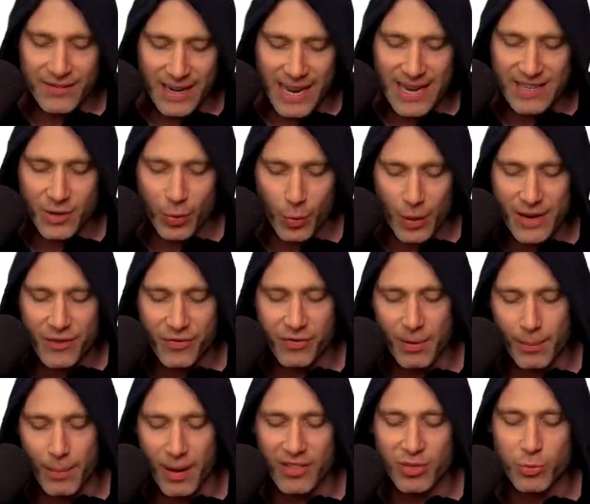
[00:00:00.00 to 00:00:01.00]
days a week for a
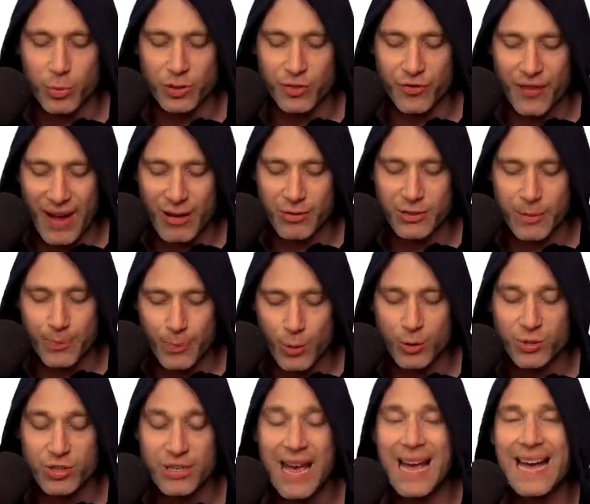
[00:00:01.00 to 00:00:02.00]
month was found to
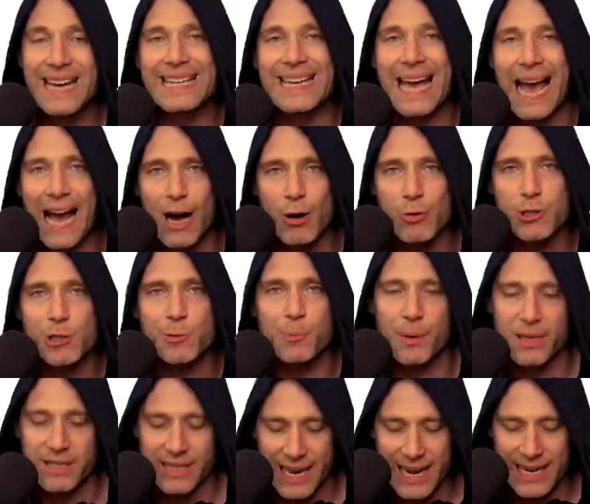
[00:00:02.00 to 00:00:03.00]
boost couch
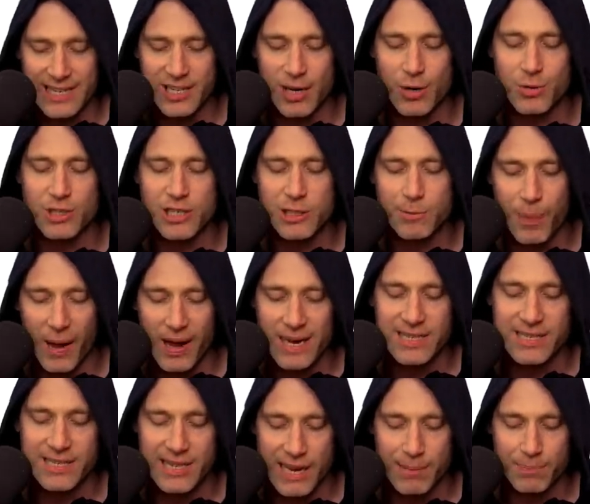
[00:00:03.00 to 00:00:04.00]
potatoes'
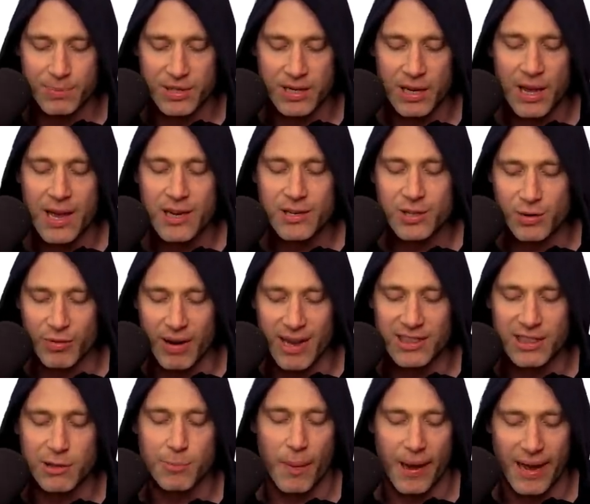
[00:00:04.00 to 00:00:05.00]
biceps
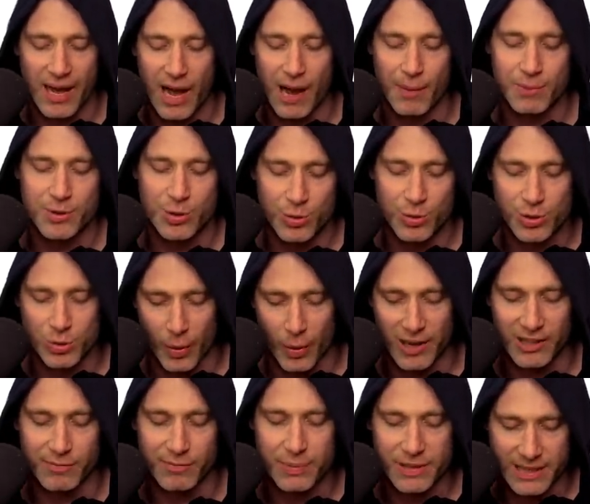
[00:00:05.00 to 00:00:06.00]
strength by up to
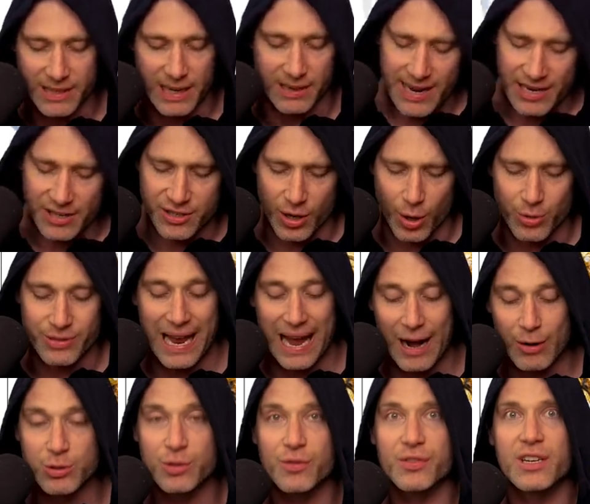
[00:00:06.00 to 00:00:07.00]
12%. It shows
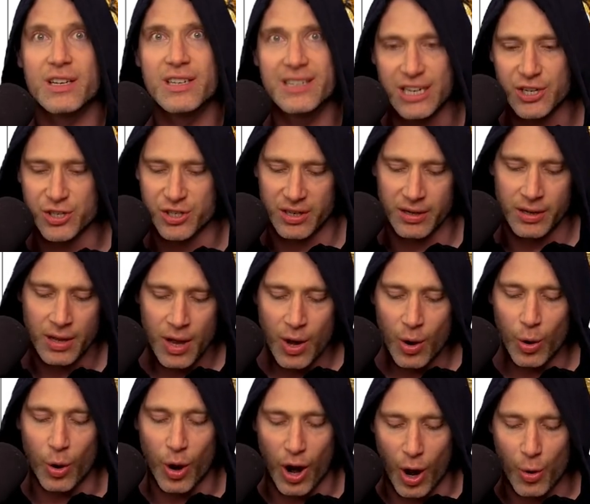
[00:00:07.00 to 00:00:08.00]
out of condition
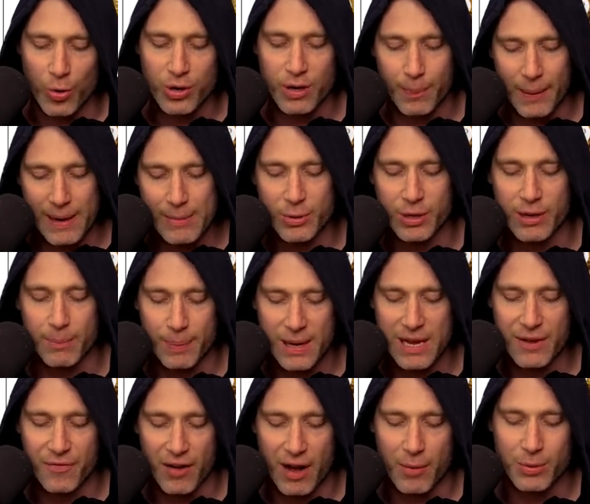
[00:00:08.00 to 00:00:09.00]
or older people can
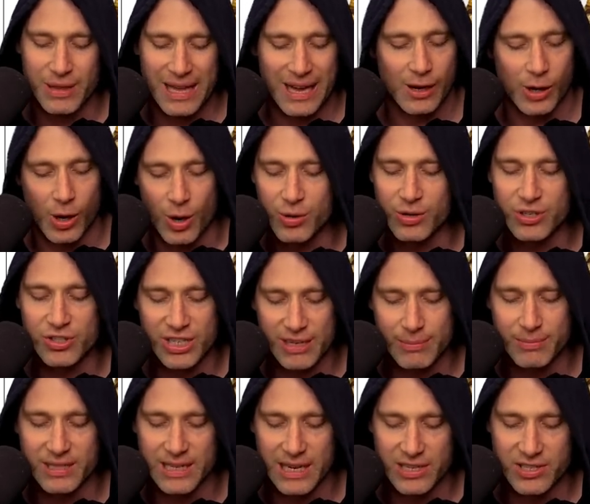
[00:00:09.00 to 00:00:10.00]
beef up without long gym
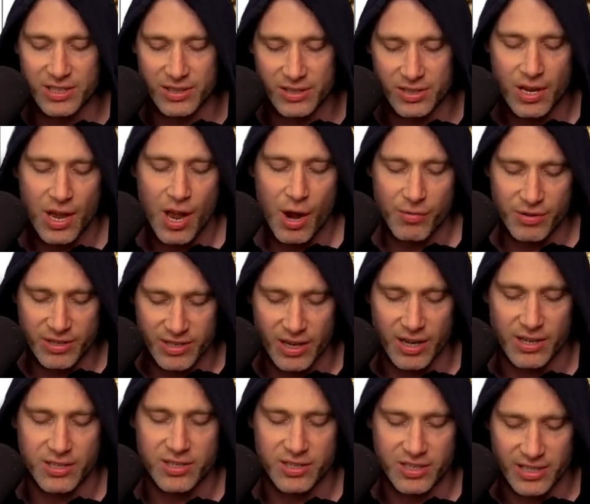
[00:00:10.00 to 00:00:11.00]
sessions,
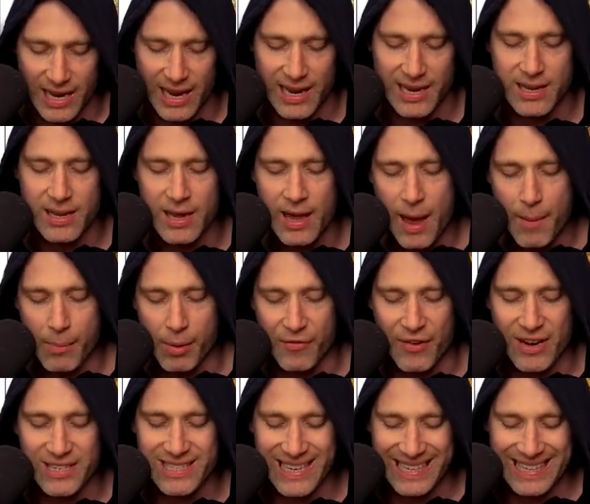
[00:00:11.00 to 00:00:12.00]
researchers say.
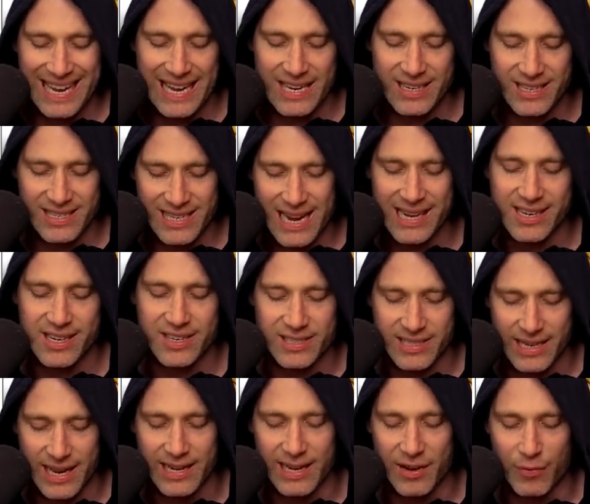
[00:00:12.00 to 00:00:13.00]
Professor Ken Nasaka
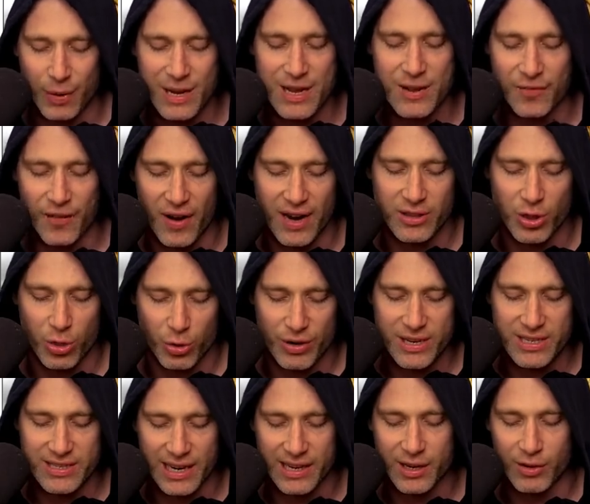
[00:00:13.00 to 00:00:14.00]
said, if we find the
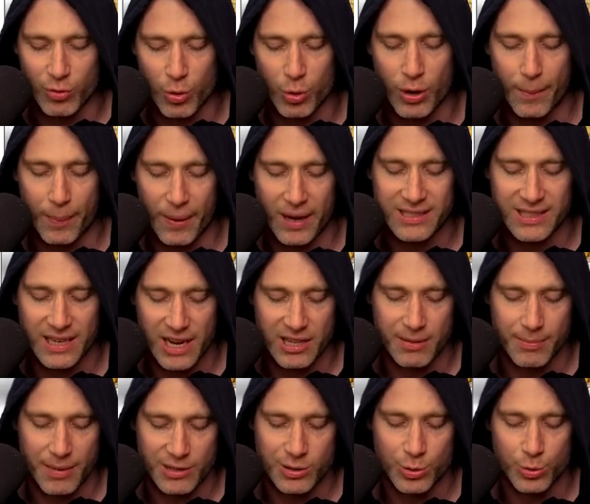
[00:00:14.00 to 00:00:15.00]
3-second rule applies to other
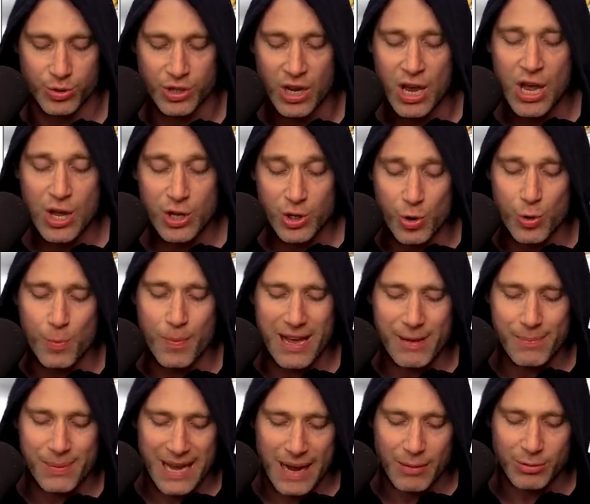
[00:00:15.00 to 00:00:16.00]
muscles, you may
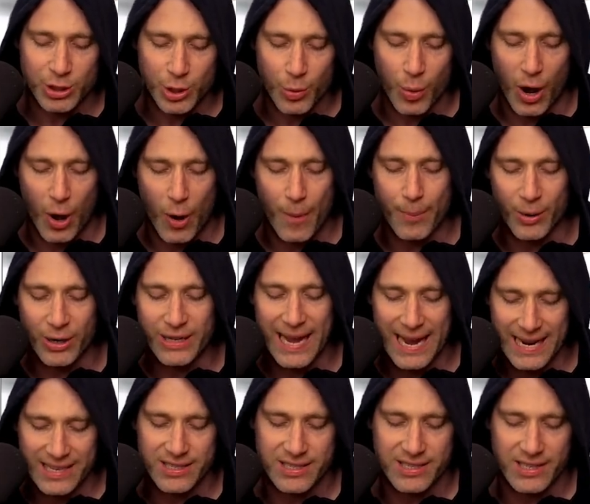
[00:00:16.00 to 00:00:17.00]
be able to do a whole body
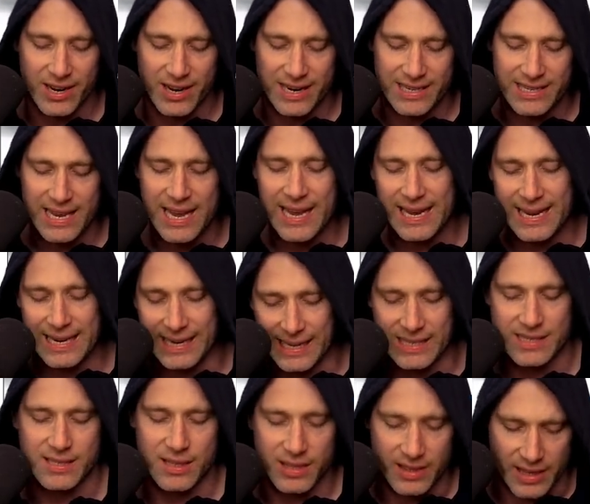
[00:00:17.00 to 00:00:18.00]
exercise in less
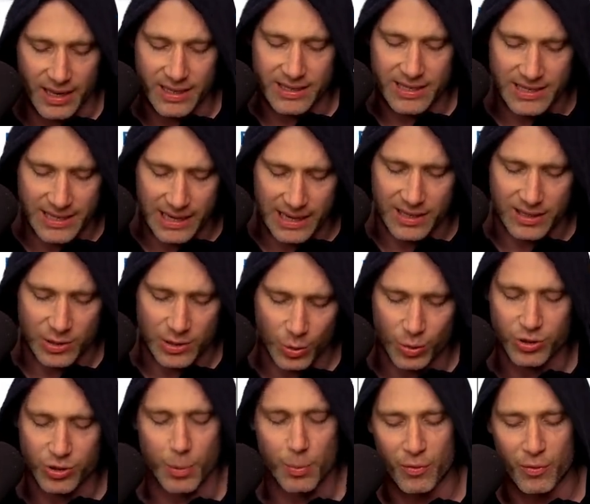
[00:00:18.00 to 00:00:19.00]
than 30 seconds.
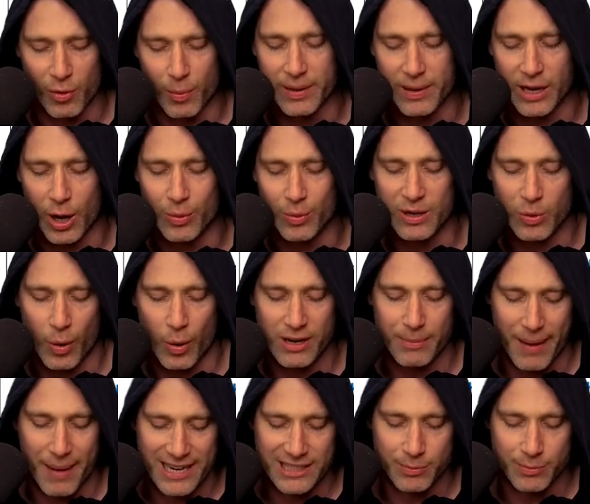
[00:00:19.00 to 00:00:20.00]
Also, performing only one
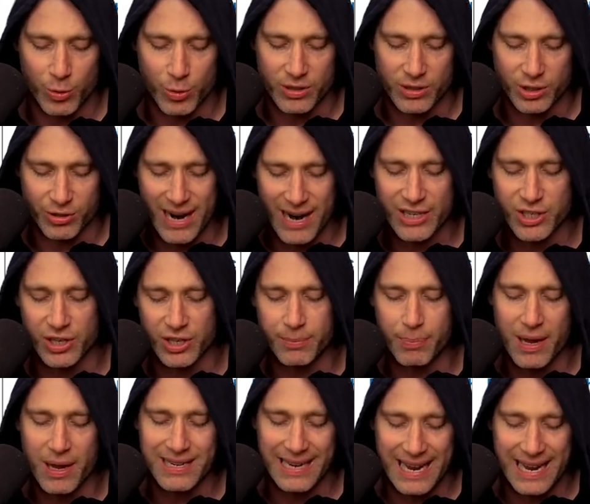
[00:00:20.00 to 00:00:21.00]
maximal contraction
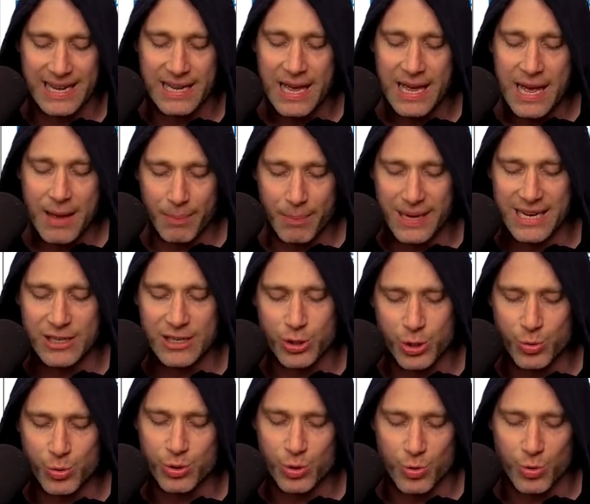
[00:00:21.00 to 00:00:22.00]
per day means
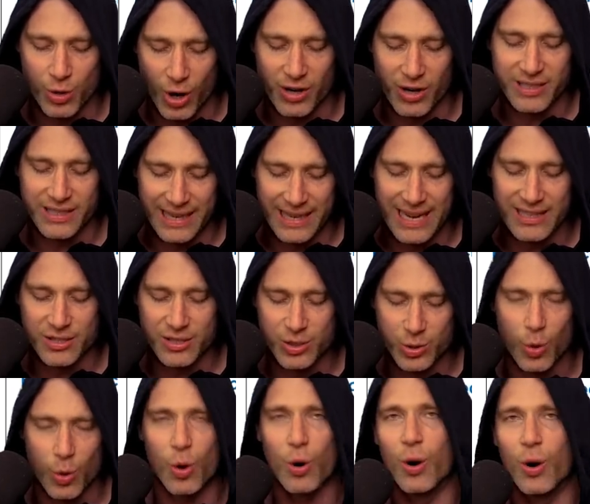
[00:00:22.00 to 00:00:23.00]
you do not get
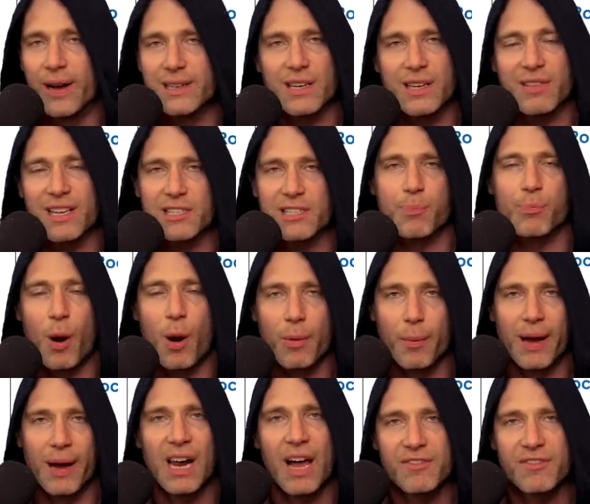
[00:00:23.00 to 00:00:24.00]
sore, as if that's a problem.
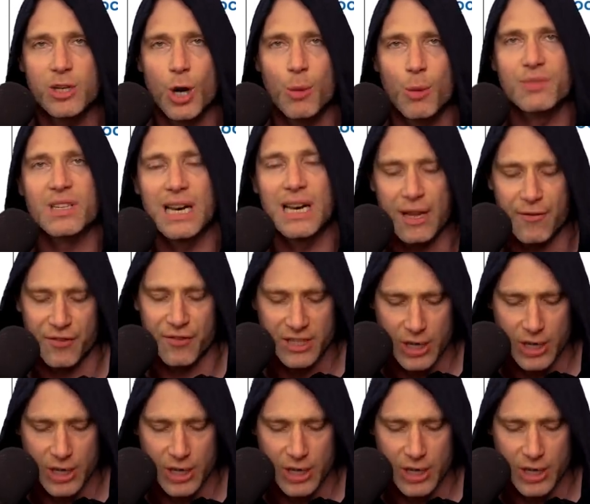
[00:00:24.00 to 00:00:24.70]
I love DOMS. I live for